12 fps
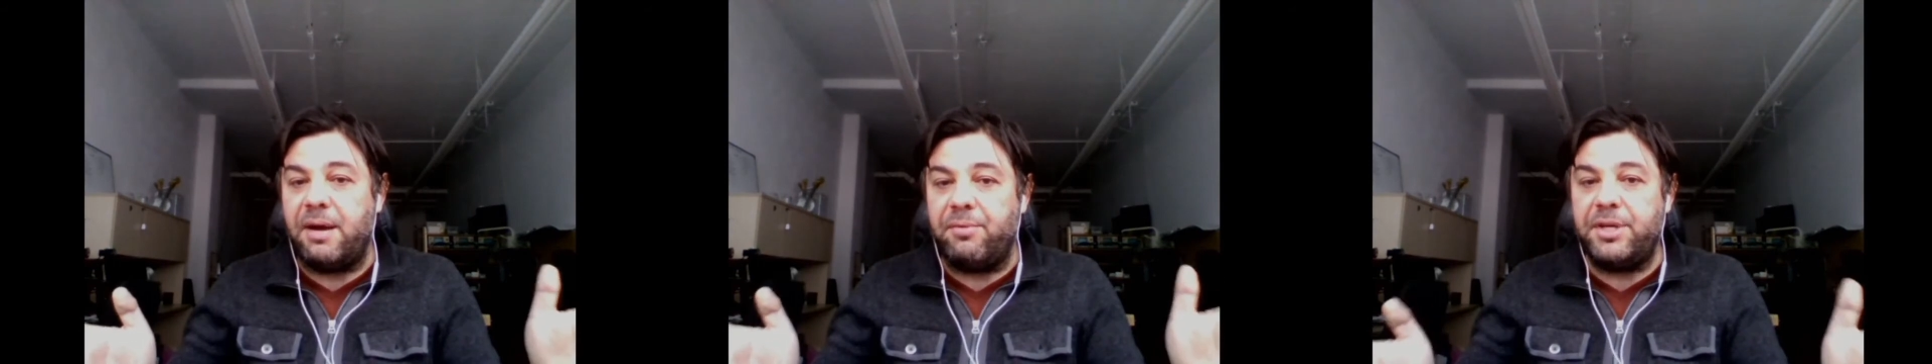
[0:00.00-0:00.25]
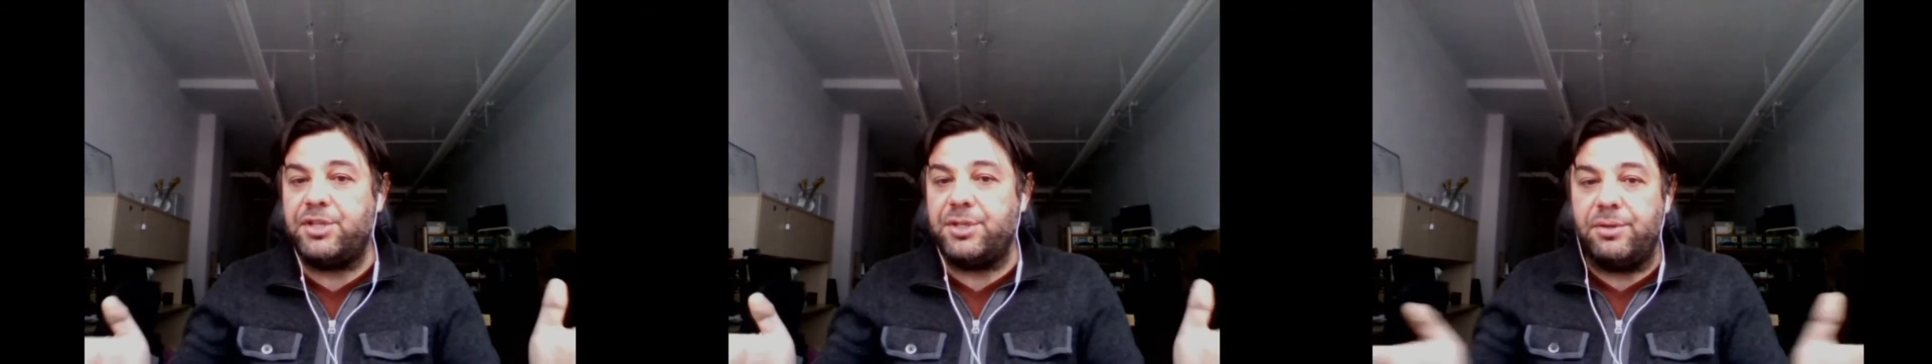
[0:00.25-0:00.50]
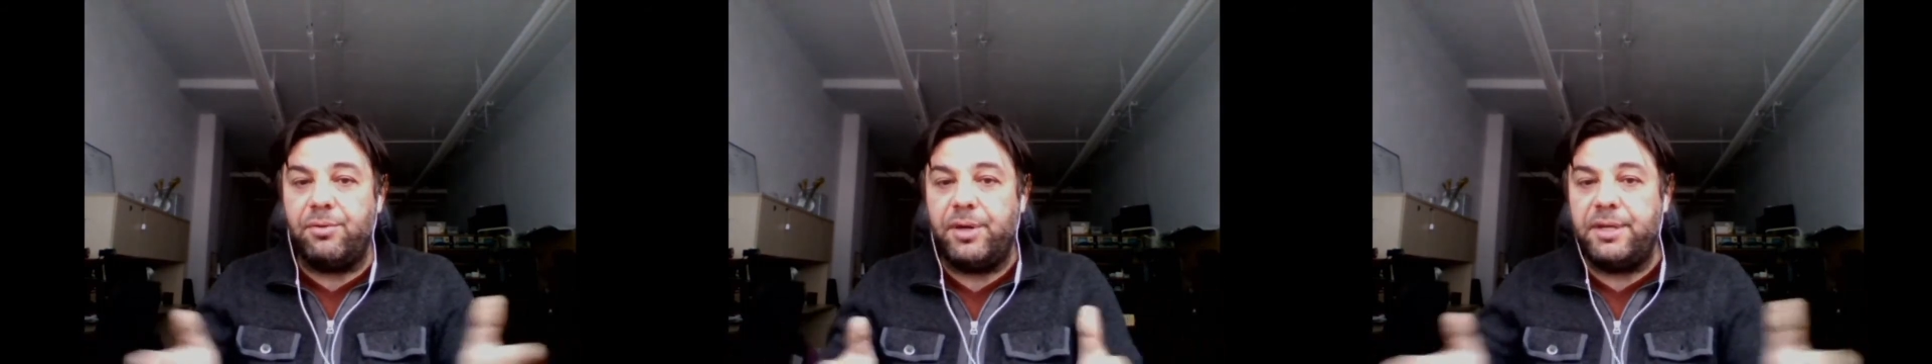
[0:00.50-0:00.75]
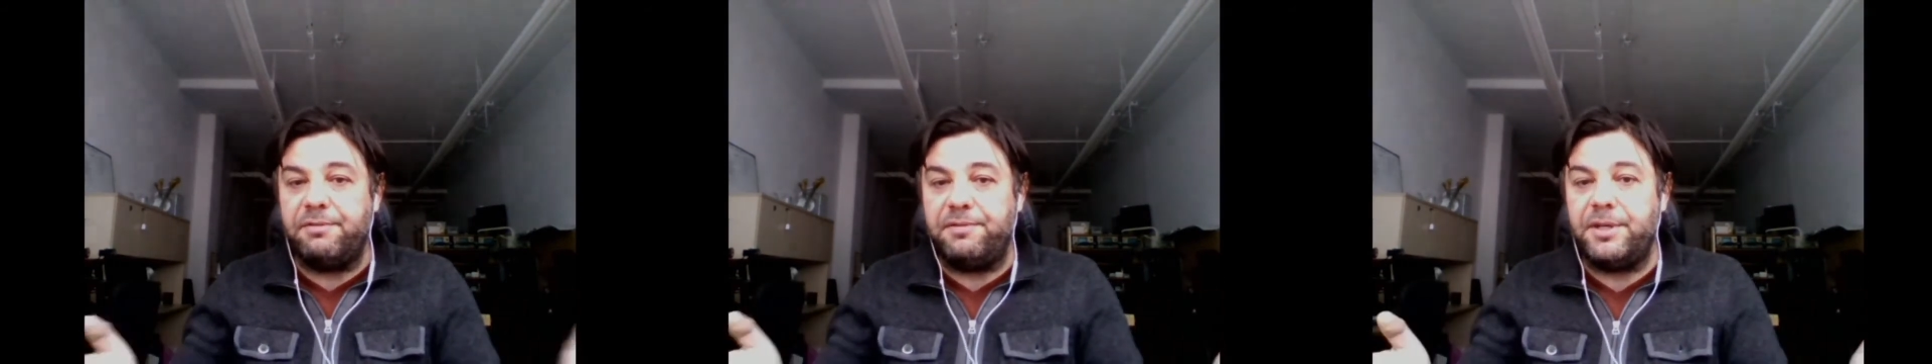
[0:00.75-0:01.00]
region
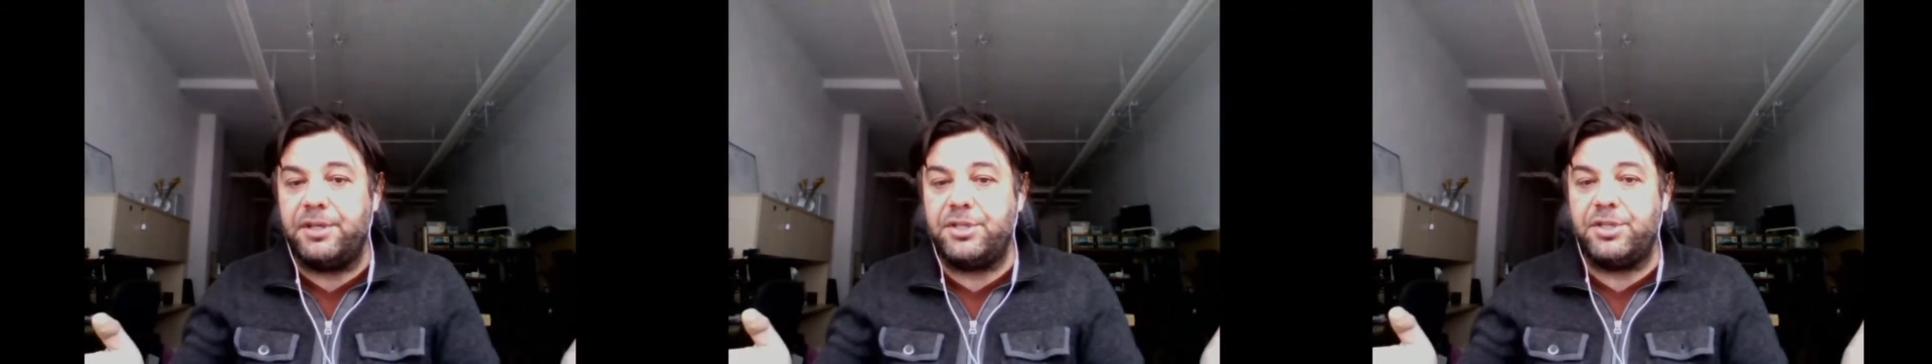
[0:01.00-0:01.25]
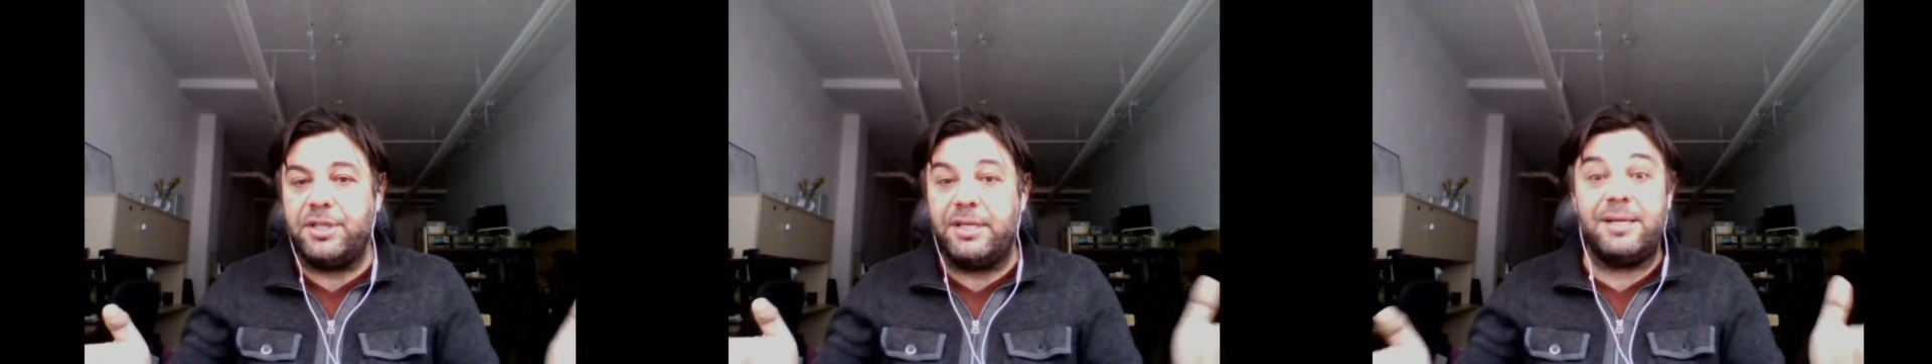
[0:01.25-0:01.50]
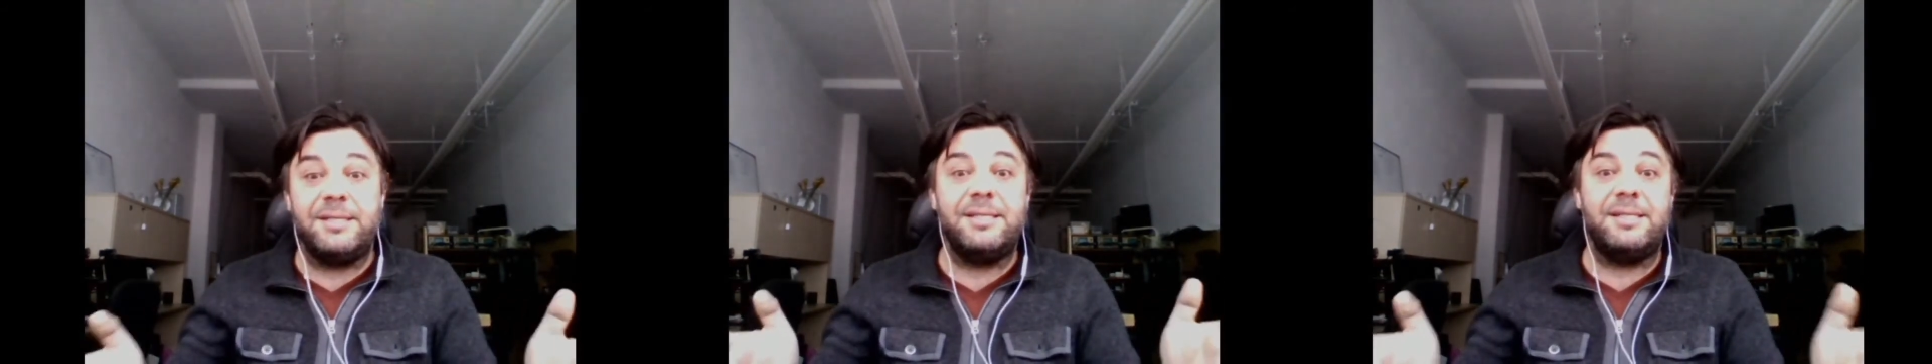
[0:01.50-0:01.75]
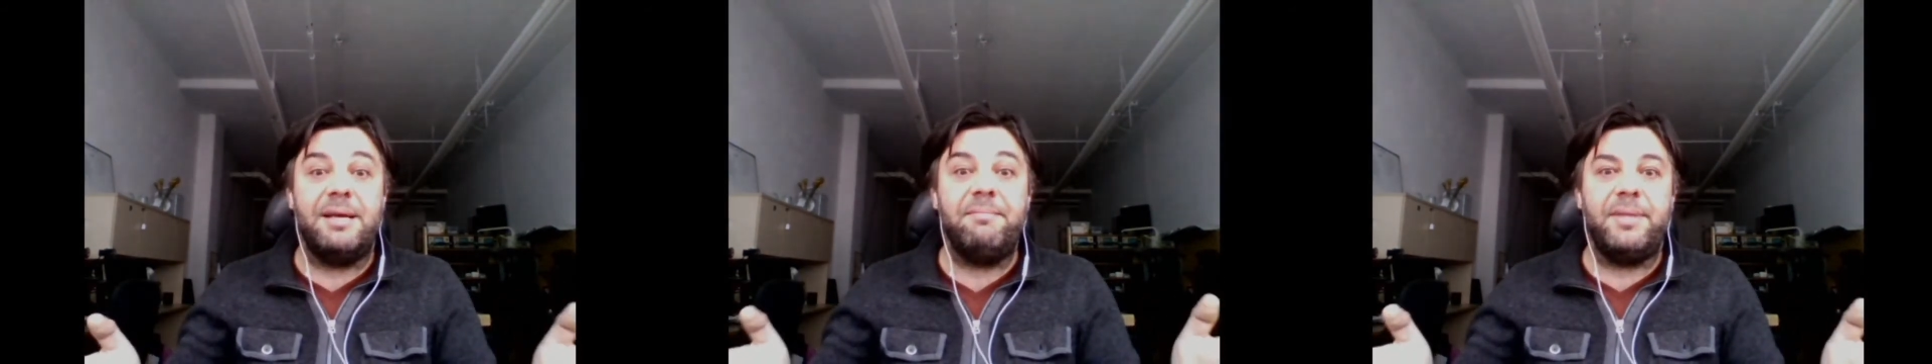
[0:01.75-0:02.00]
or in the village does
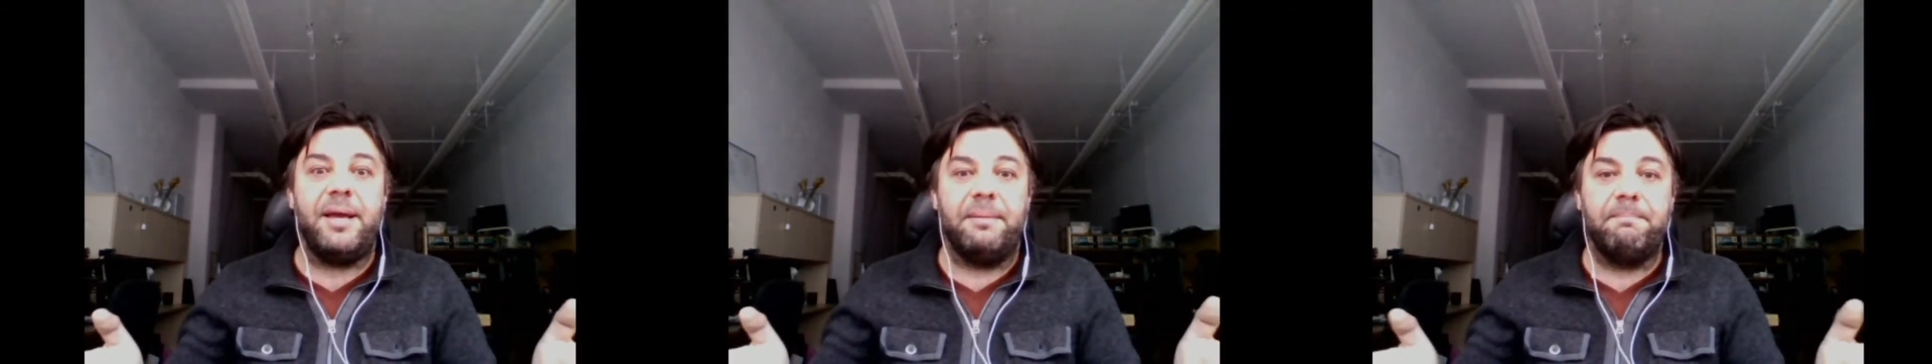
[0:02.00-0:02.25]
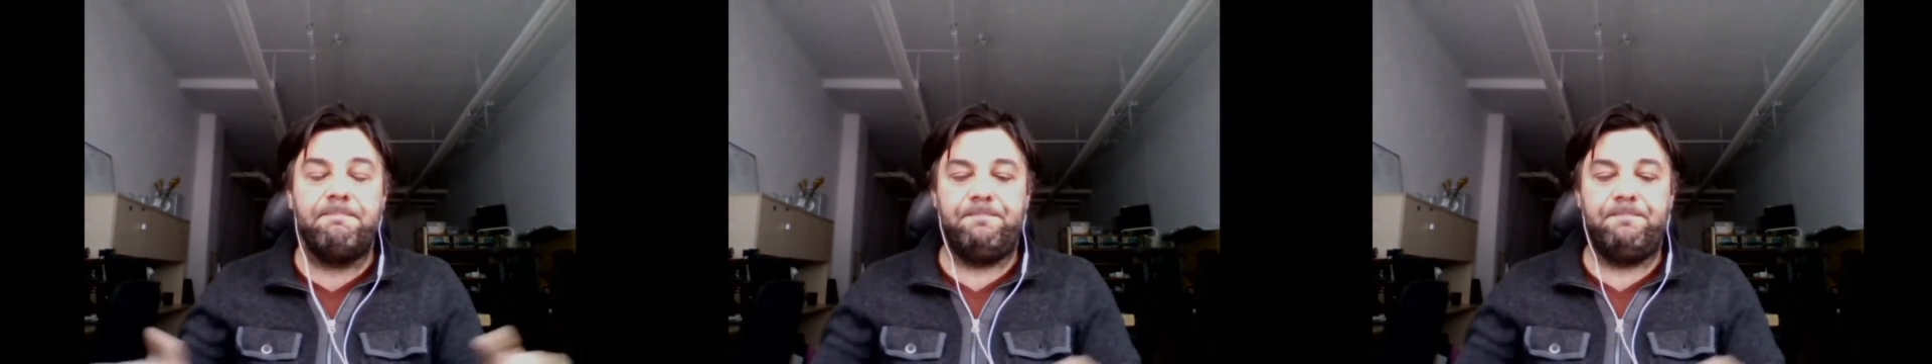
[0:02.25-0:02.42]
the same thing.